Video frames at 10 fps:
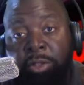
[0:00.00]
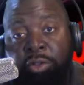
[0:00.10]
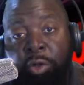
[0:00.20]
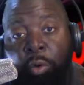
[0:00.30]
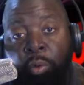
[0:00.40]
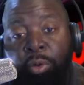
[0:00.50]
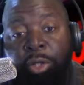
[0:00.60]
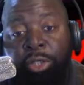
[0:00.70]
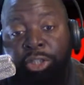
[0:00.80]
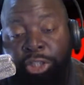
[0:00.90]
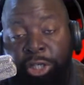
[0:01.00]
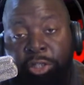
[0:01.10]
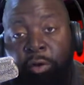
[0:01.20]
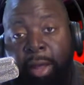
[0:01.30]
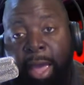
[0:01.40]
So
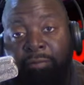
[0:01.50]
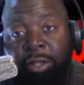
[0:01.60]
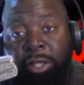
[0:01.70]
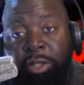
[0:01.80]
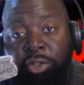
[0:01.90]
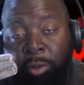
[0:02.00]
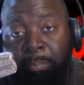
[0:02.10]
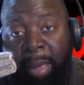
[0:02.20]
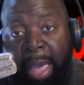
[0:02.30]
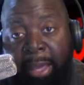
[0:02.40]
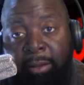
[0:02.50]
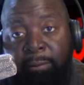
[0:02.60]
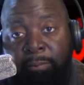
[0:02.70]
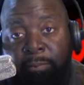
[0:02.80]
she's going to have to get your back